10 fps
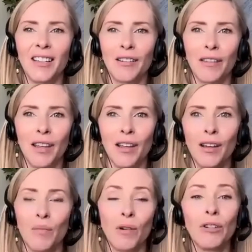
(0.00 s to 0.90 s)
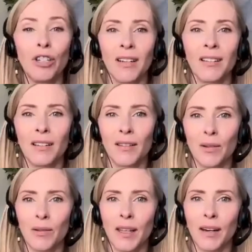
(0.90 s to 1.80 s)
these are the emotions
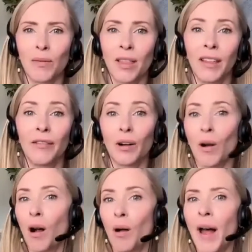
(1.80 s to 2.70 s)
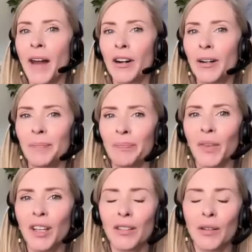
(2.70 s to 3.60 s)
associated with liver gallbladder.
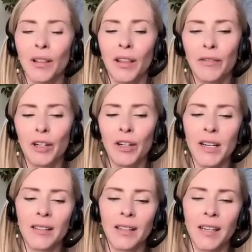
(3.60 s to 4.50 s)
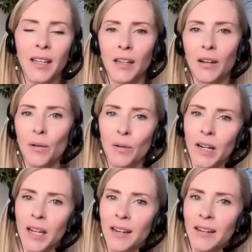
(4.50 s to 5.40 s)
So the liver is the yin
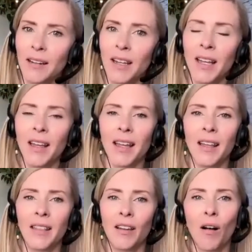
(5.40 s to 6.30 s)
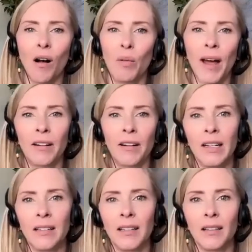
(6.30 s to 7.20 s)
organ. The gallbladder
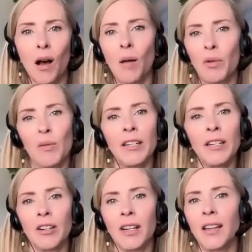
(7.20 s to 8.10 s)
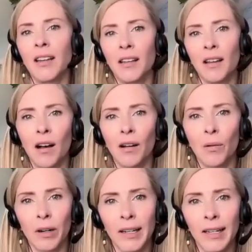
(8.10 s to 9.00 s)
is its complementary yang
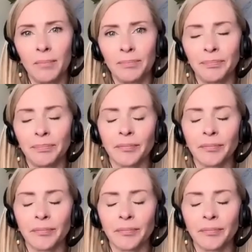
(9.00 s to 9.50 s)
organ.